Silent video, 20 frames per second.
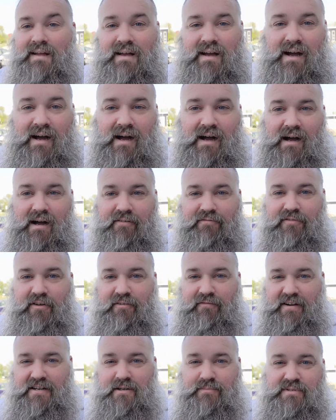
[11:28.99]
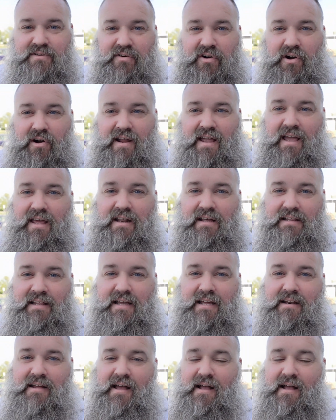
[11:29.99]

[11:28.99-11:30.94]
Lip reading: For the victims of Hurricane Helene,